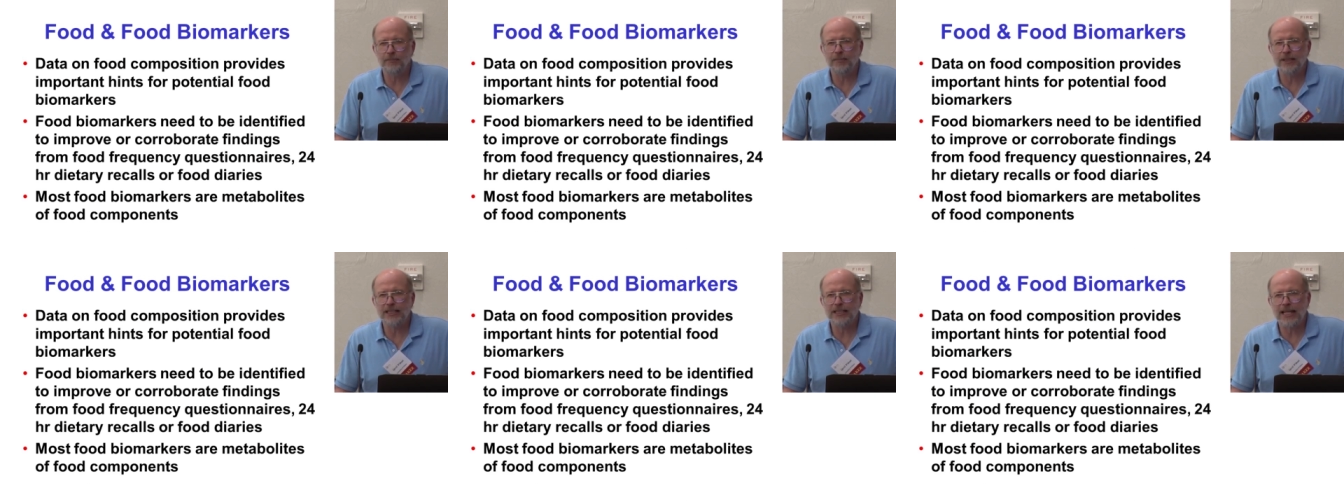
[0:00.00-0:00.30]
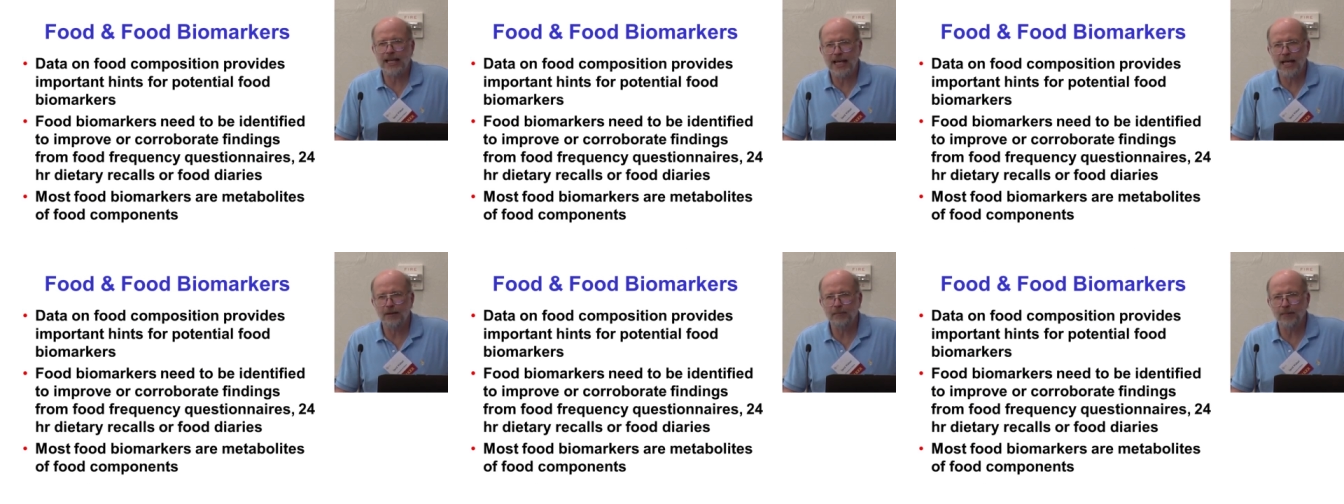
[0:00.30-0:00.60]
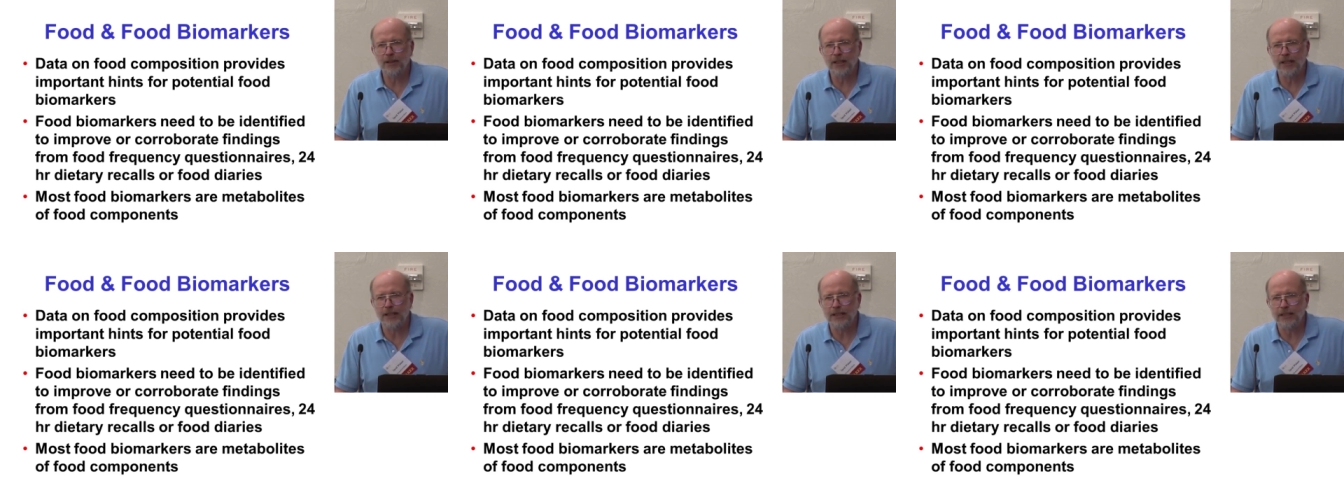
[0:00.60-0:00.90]
are
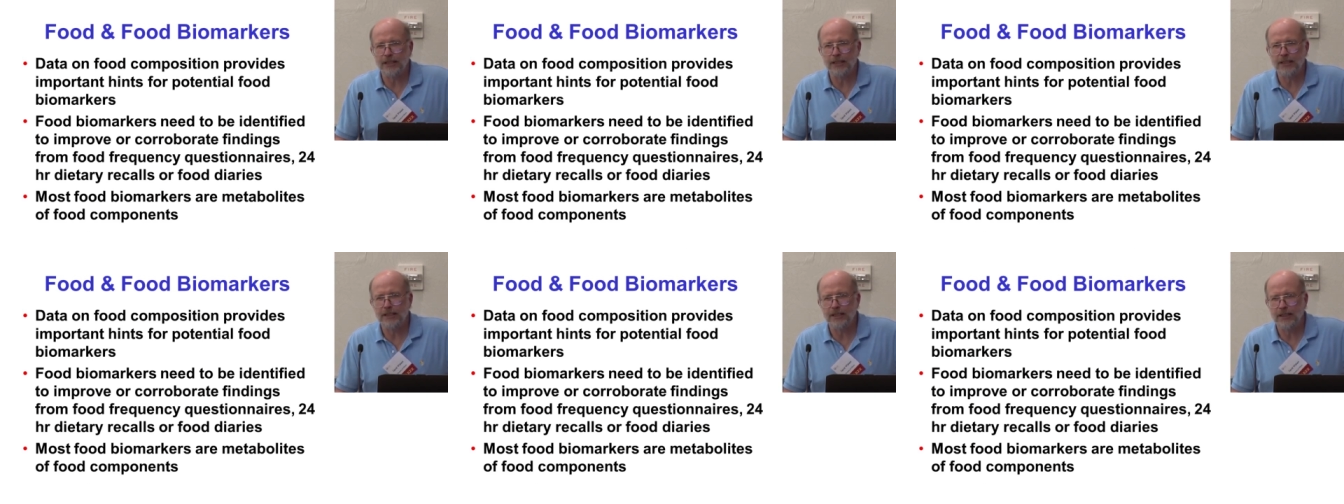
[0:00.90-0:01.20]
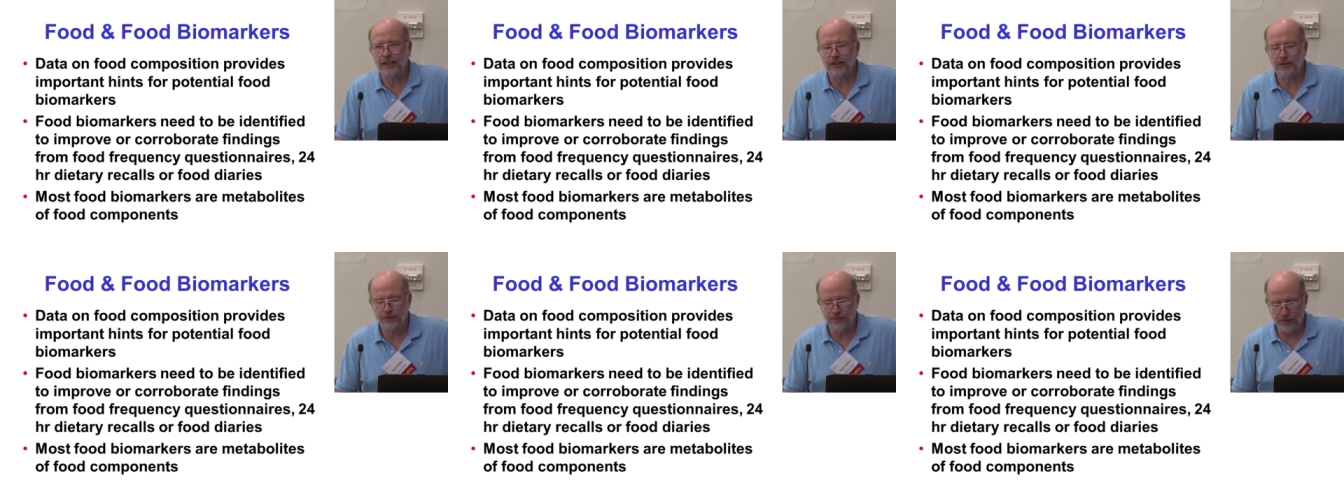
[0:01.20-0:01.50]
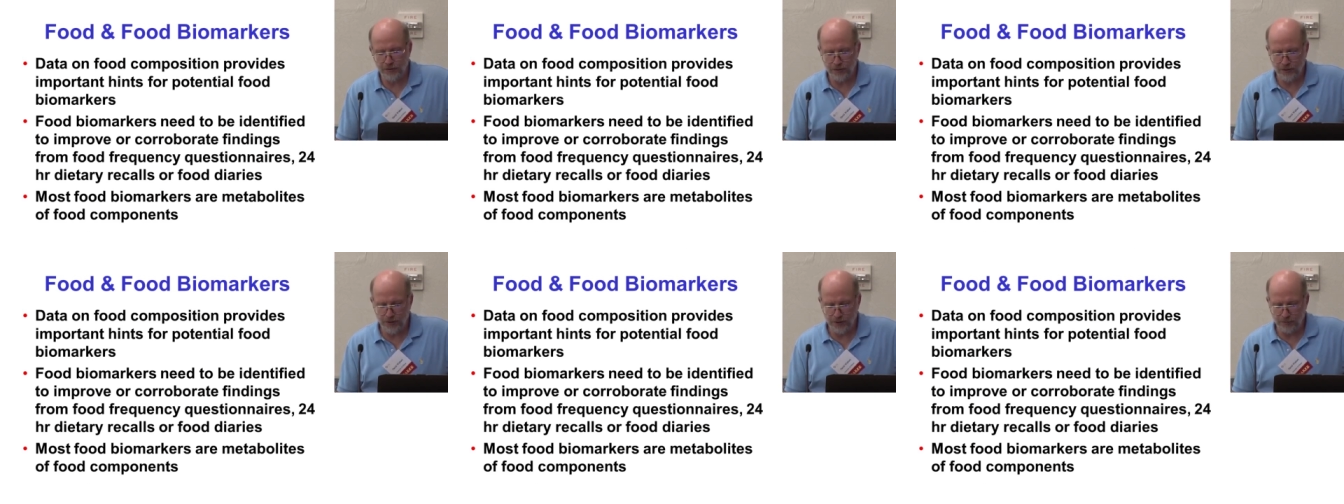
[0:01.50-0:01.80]
metabolites of
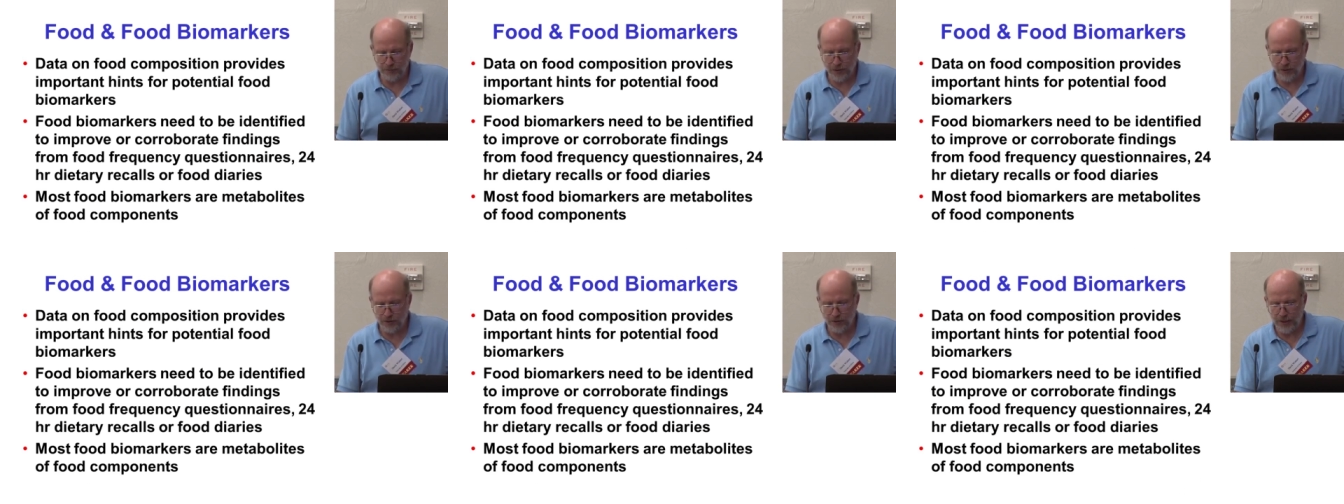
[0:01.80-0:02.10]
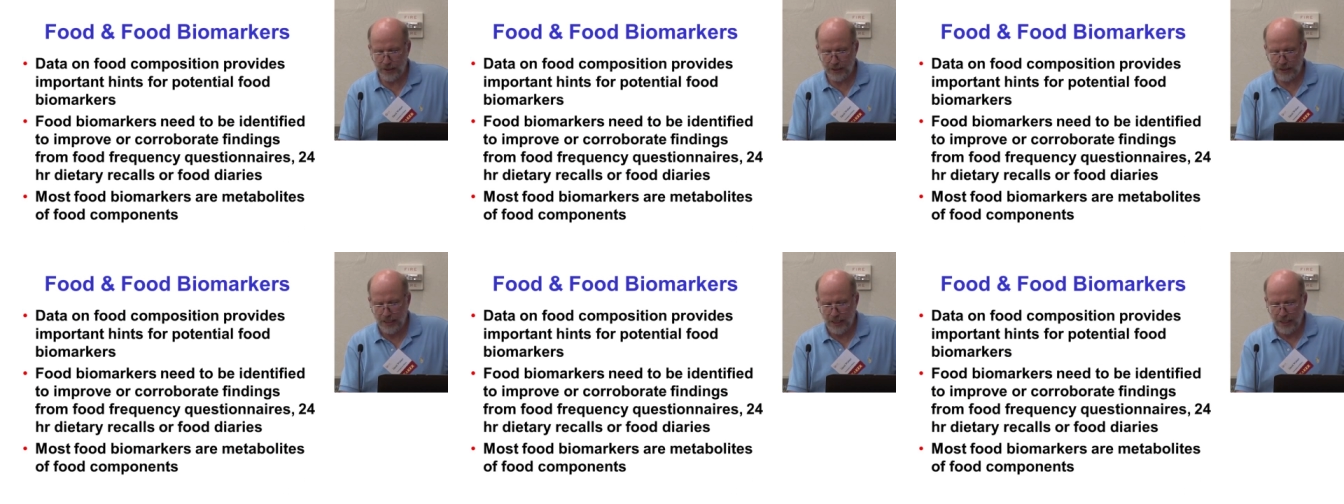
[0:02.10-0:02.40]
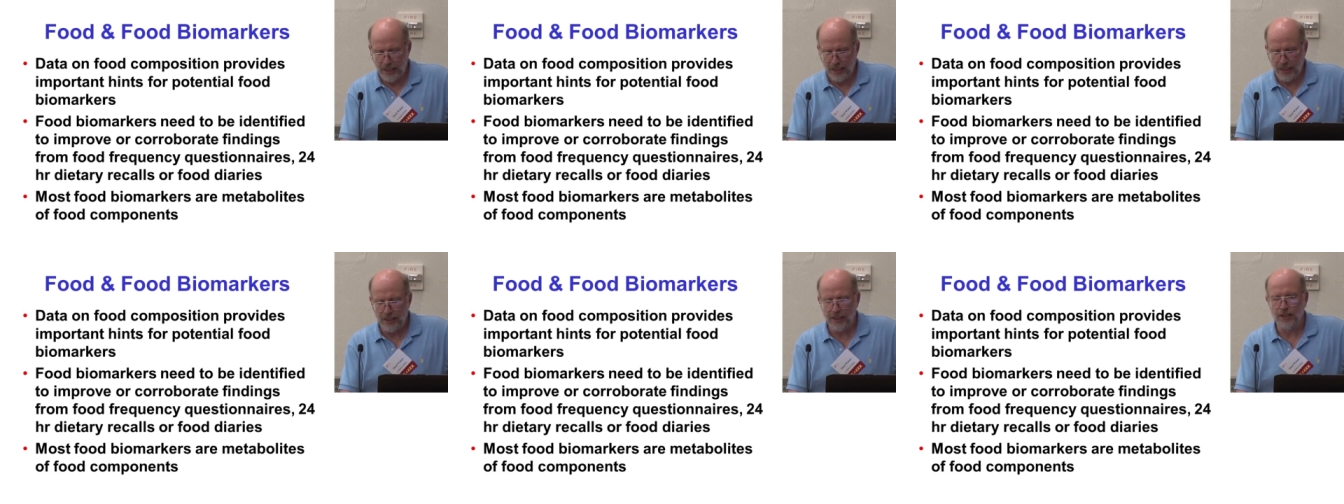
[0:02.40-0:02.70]
food components.
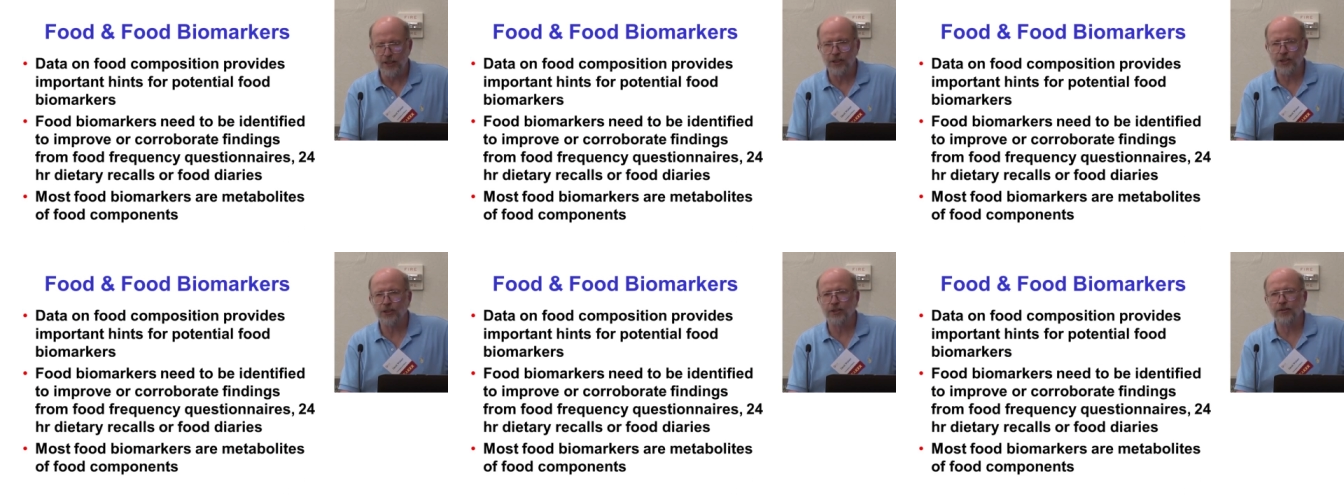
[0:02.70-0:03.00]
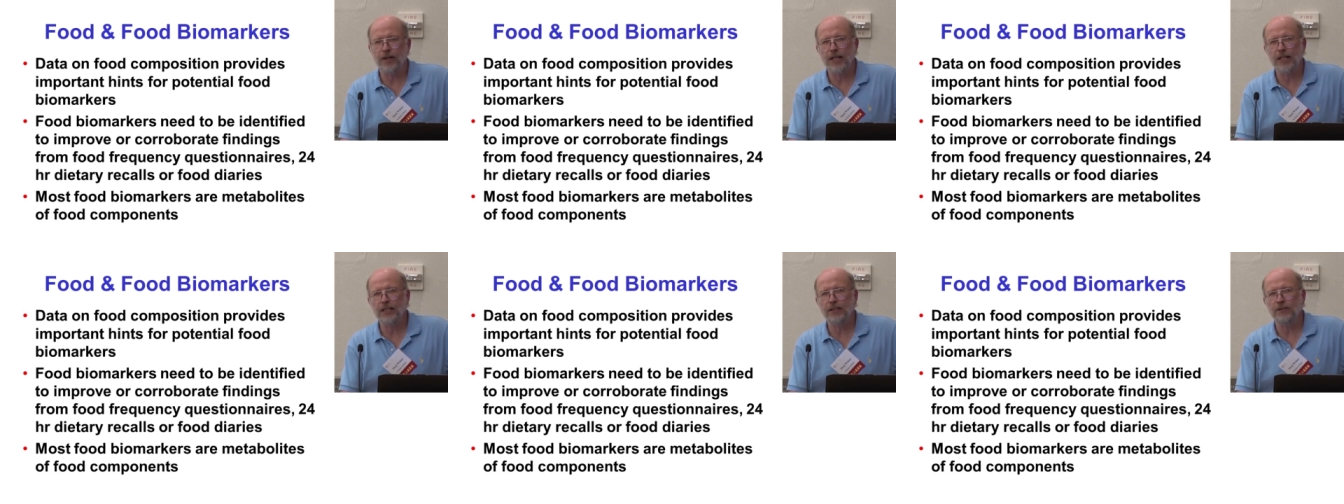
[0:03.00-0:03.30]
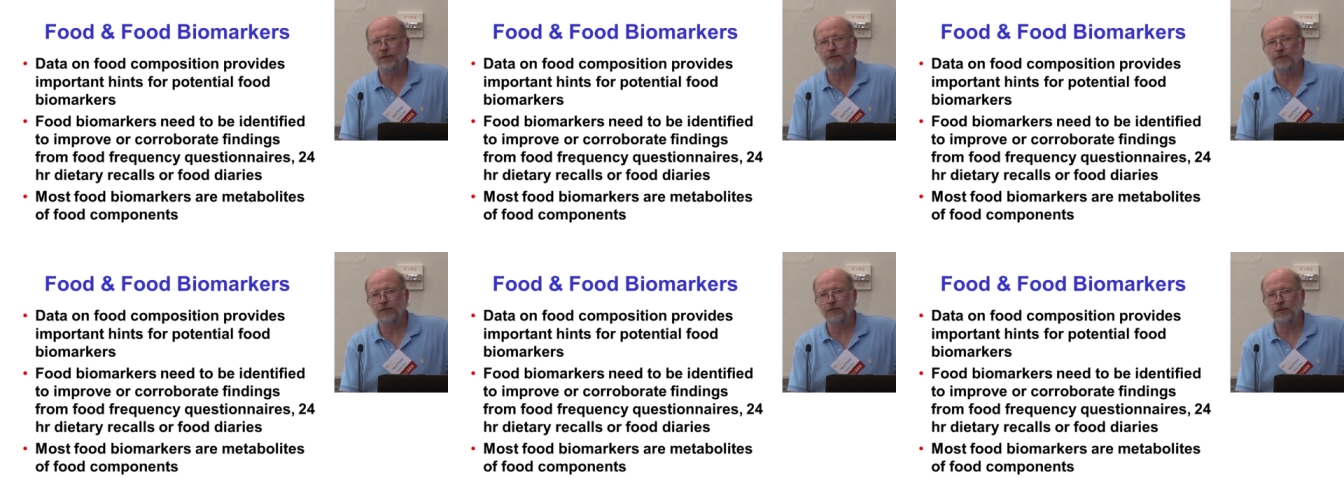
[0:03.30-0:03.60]
They are
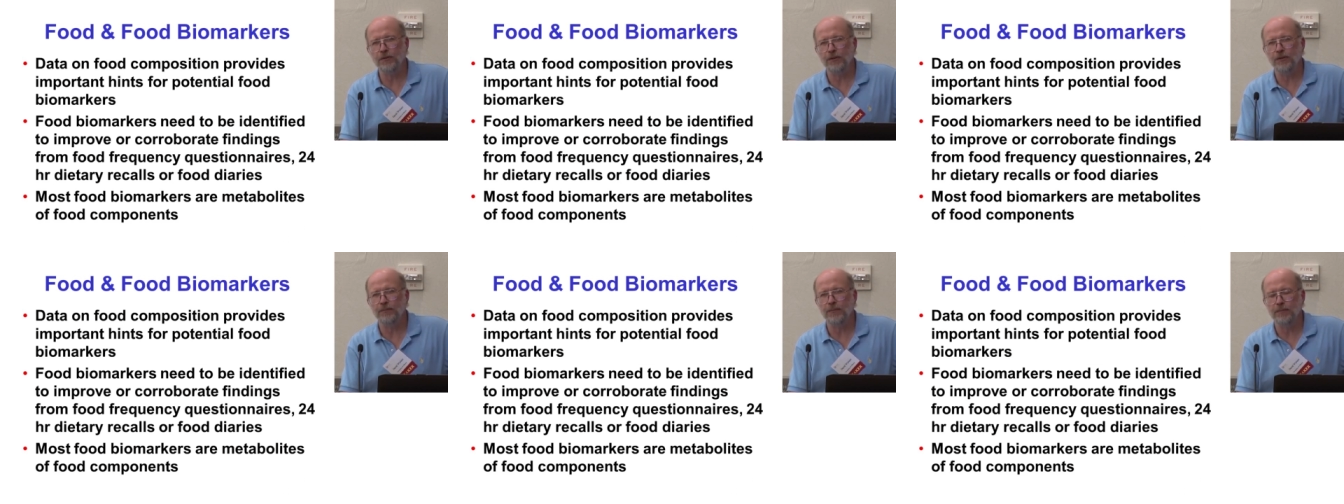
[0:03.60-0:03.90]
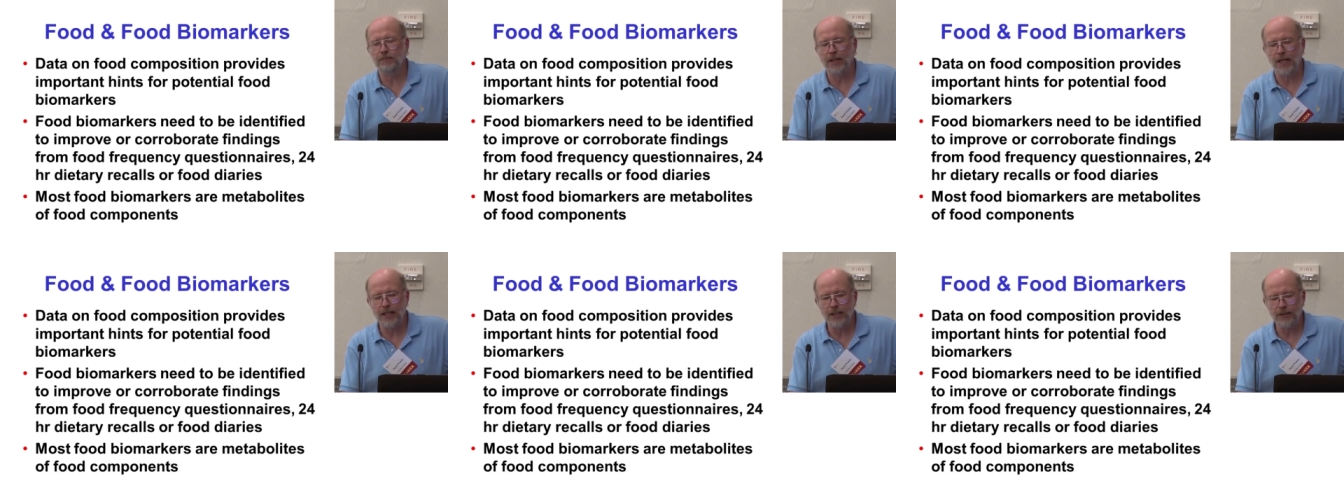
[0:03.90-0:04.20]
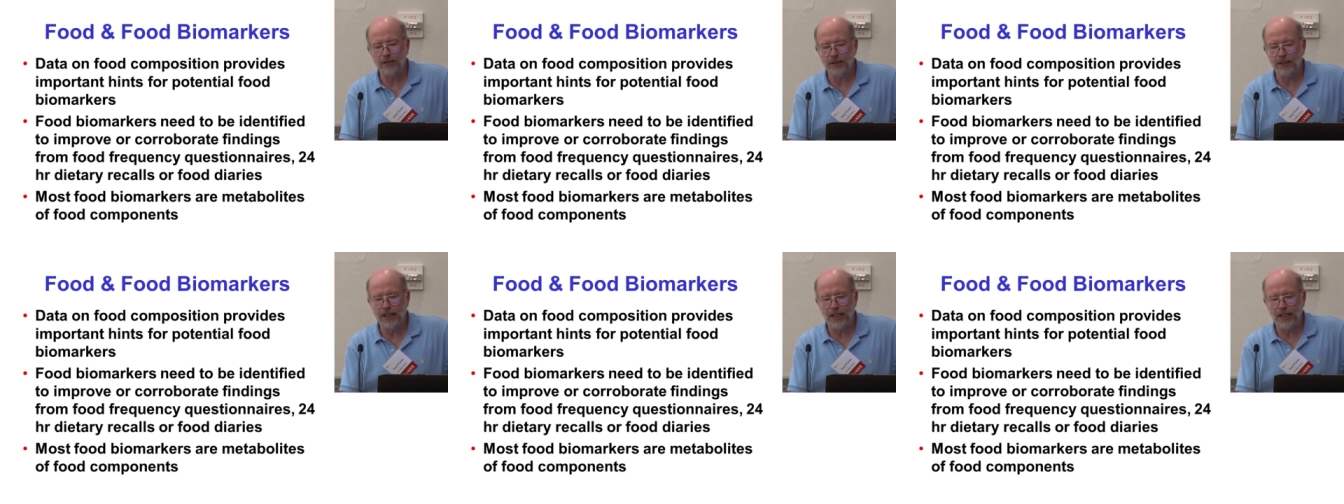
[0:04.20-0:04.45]
transformed by your